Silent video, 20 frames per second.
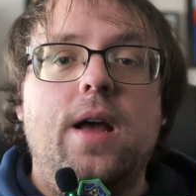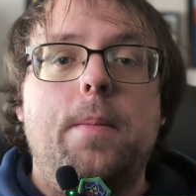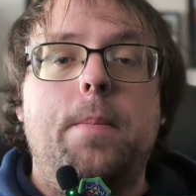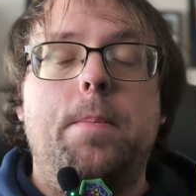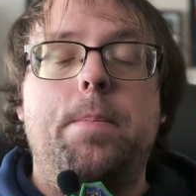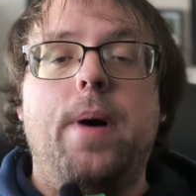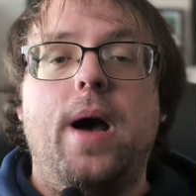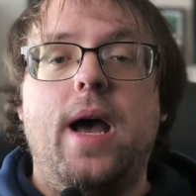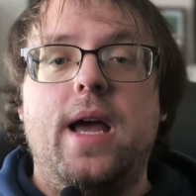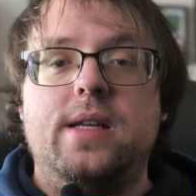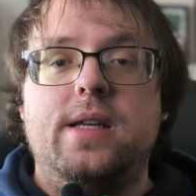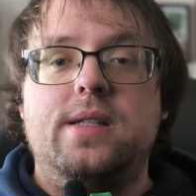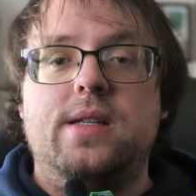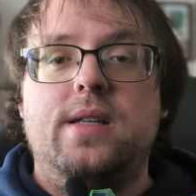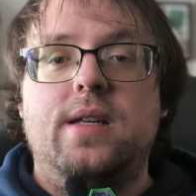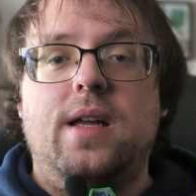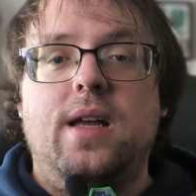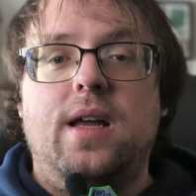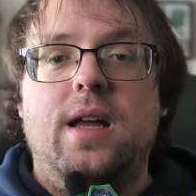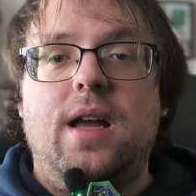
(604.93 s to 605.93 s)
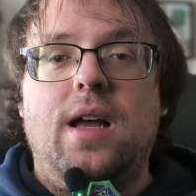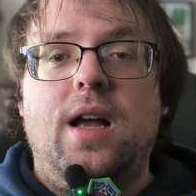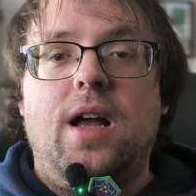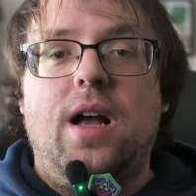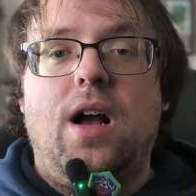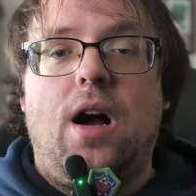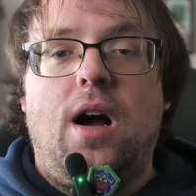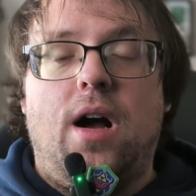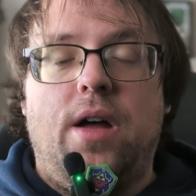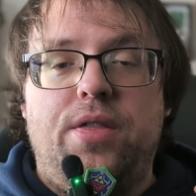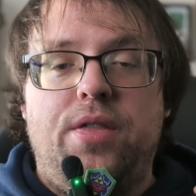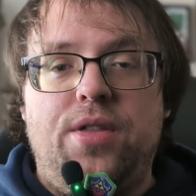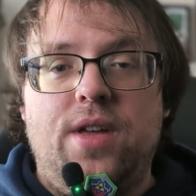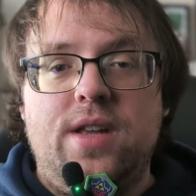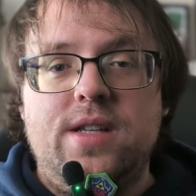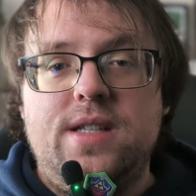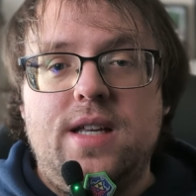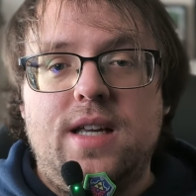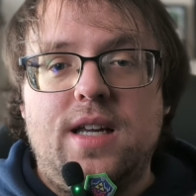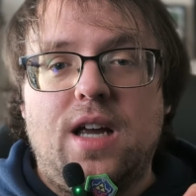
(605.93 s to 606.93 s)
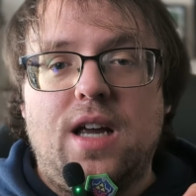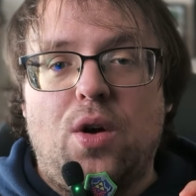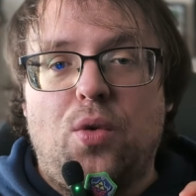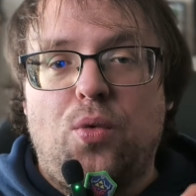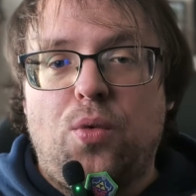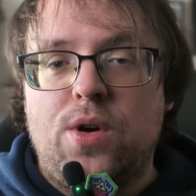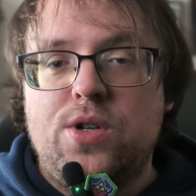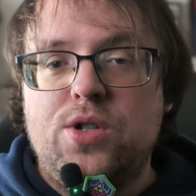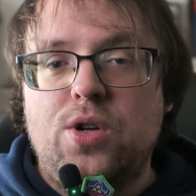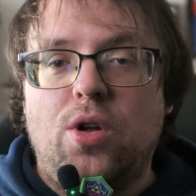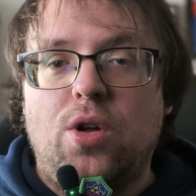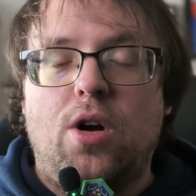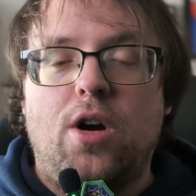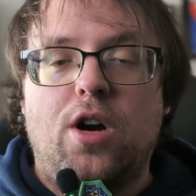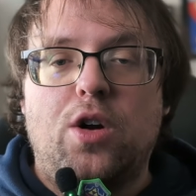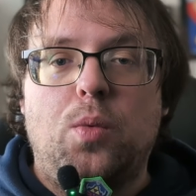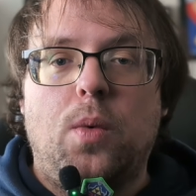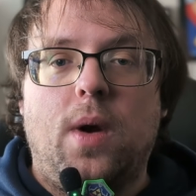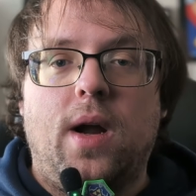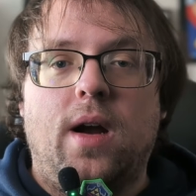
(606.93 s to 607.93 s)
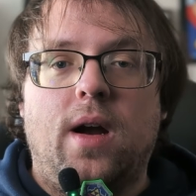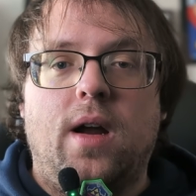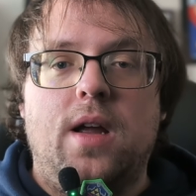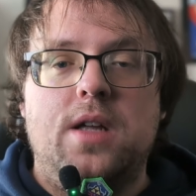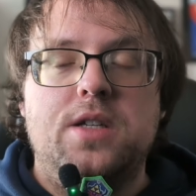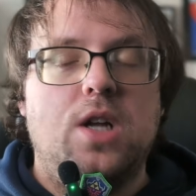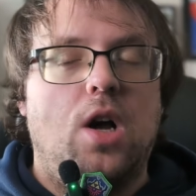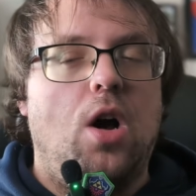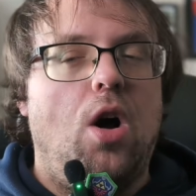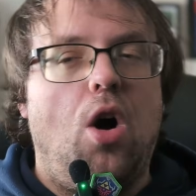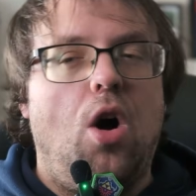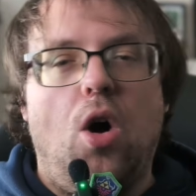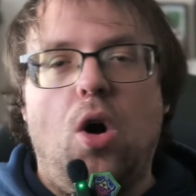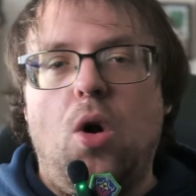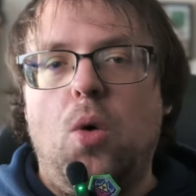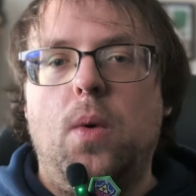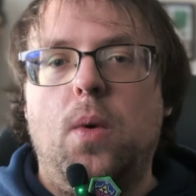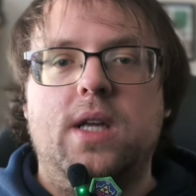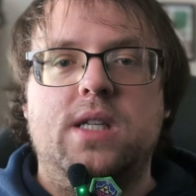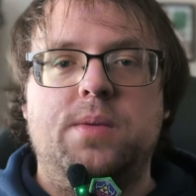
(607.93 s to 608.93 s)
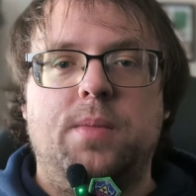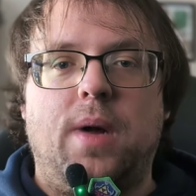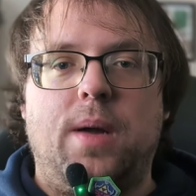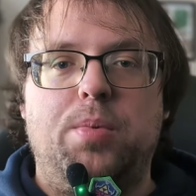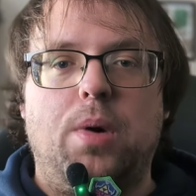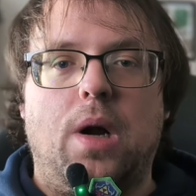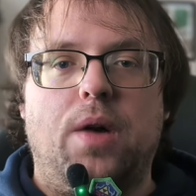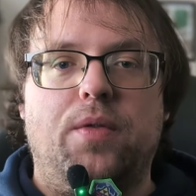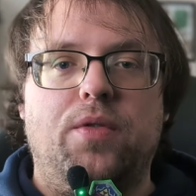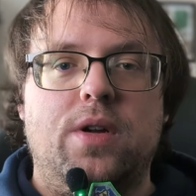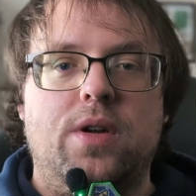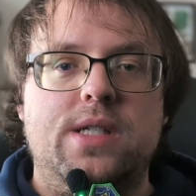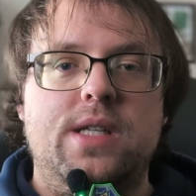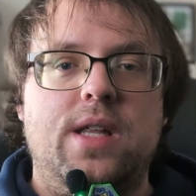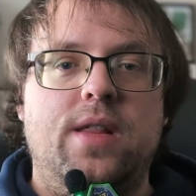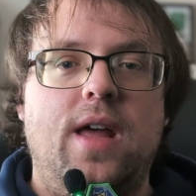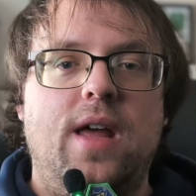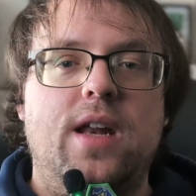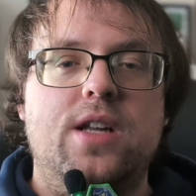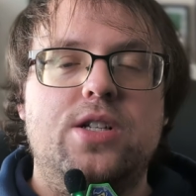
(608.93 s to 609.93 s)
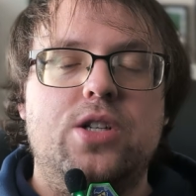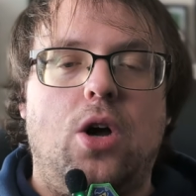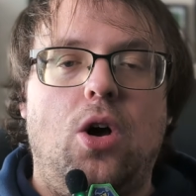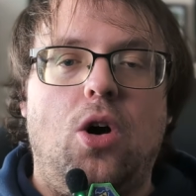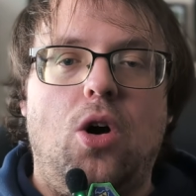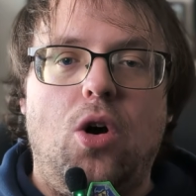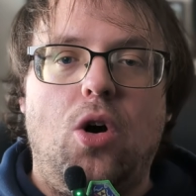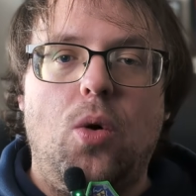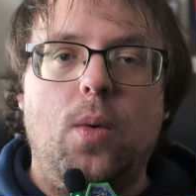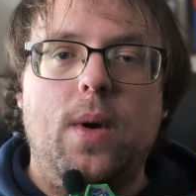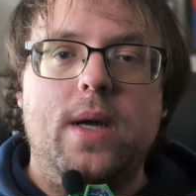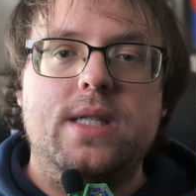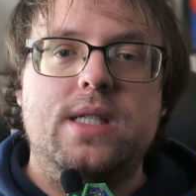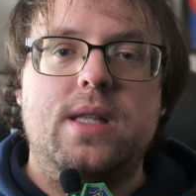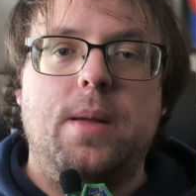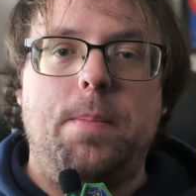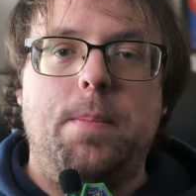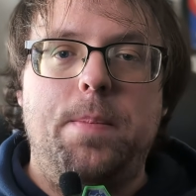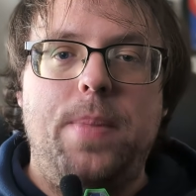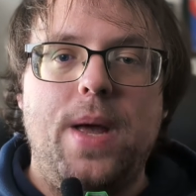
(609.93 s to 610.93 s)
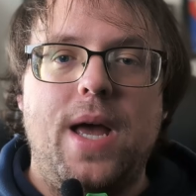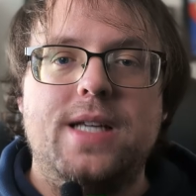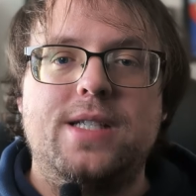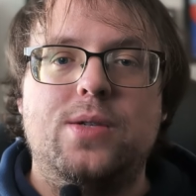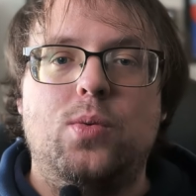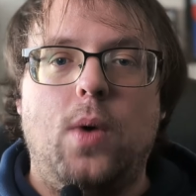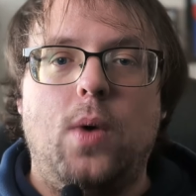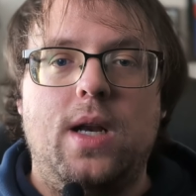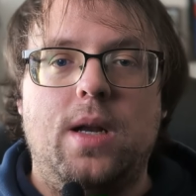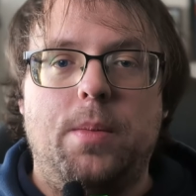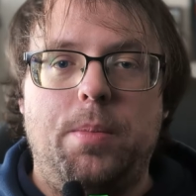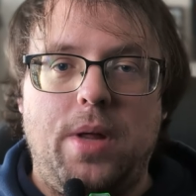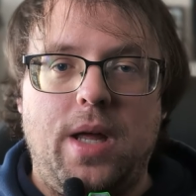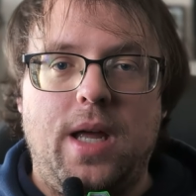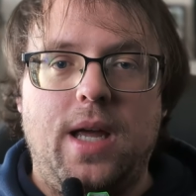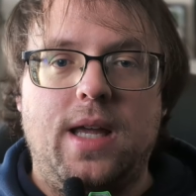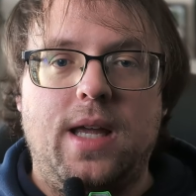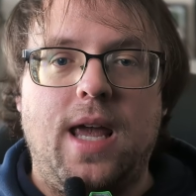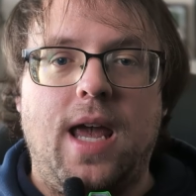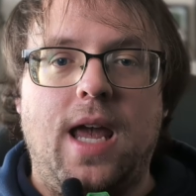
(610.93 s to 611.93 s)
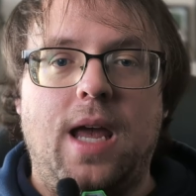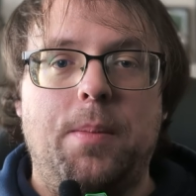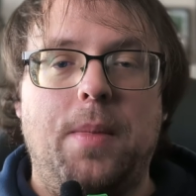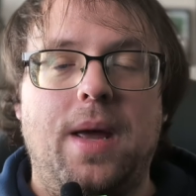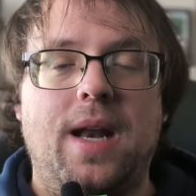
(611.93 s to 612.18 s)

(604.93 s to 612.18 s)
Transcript: But authentic original hardware is always my preference, and that is always the best way to play a game.